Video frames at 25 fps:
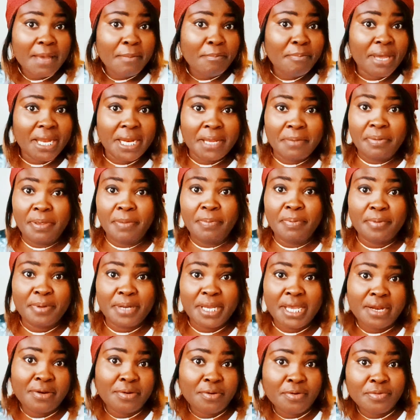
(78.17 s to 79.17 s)
Benin people,
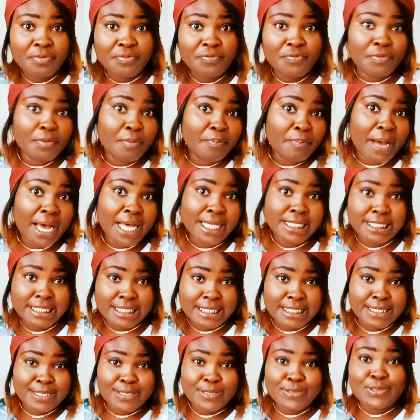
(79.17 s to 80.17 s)
they're known for
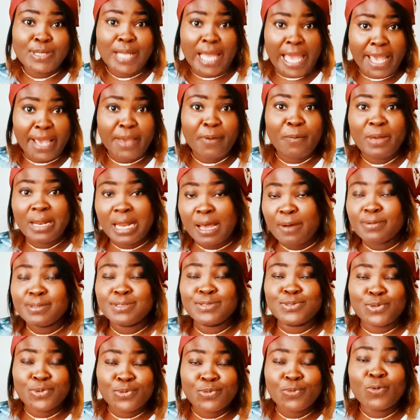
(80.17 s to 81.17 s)
parties. Like when I
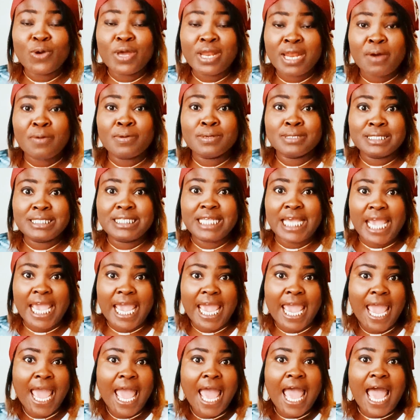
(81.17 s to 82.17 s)
was when I was
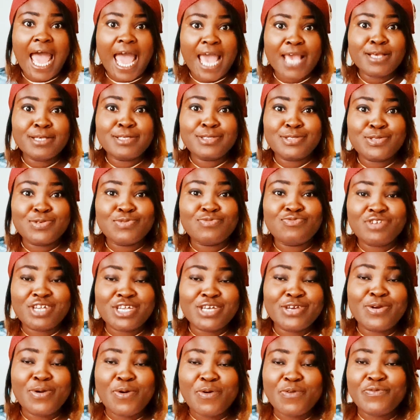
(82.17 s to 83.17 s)
there, I used to
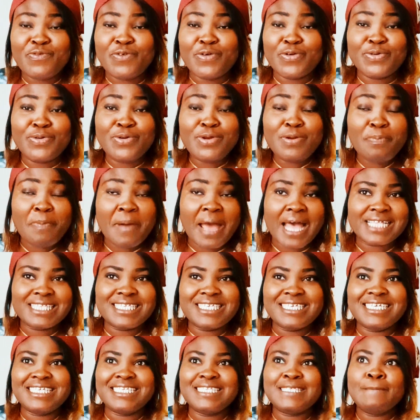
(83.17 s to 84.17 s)
really go for good
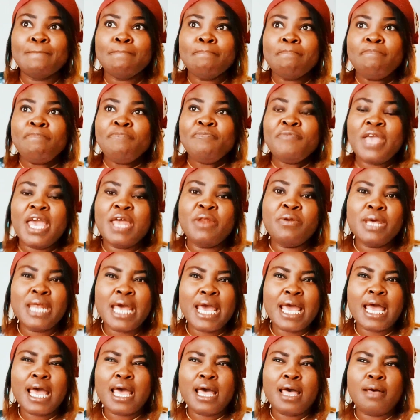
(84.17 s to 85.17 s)
parties. And when
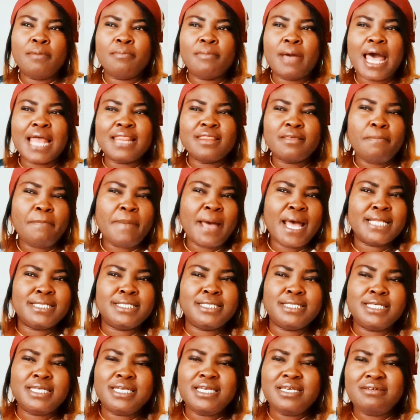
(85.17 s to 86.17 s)
um at the
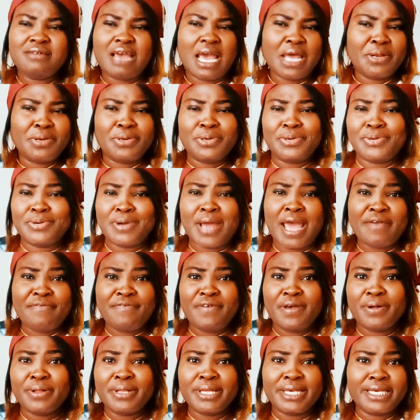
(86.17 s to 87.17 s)
party, I don't know, I
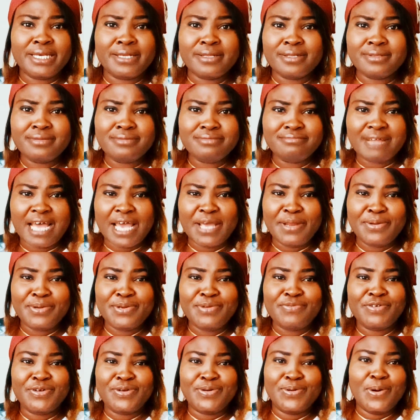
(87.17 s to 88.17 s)
felt ill. I don't
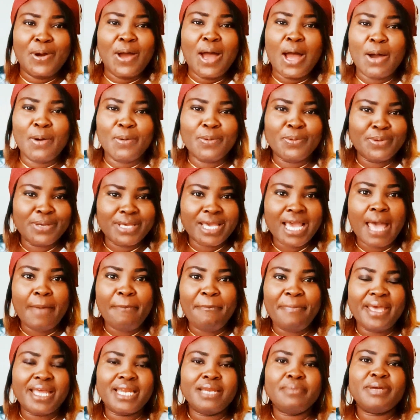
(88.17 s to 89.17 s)
even know how it
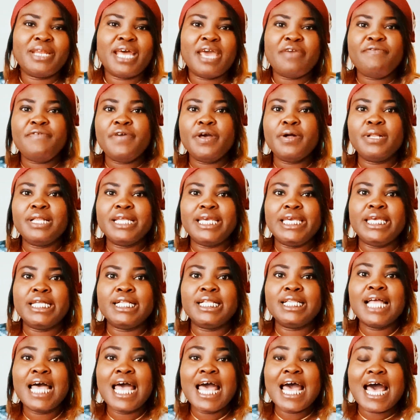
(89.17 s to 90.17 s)
happened, but I felt
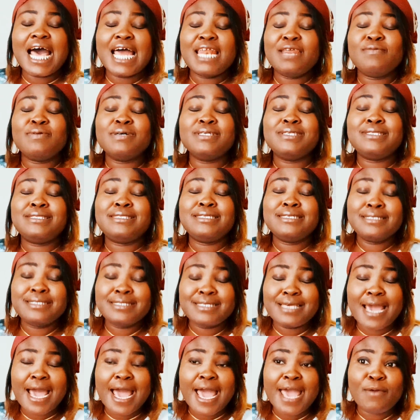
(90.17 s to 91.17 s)
ill. And it was this
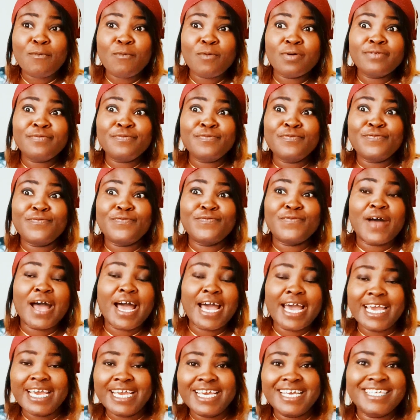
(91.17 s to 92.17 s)
guy, one
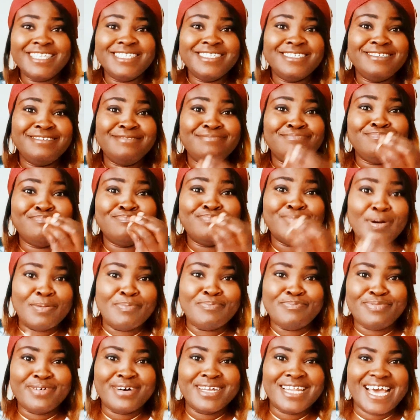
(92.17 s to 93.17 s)
fine
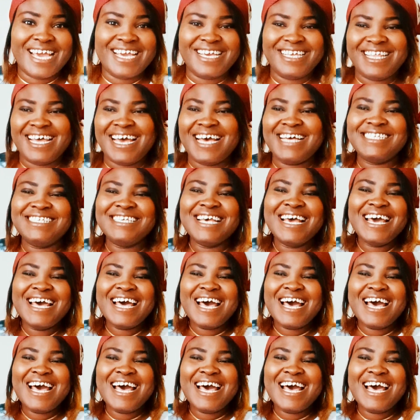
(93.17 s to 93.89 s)
boy like that,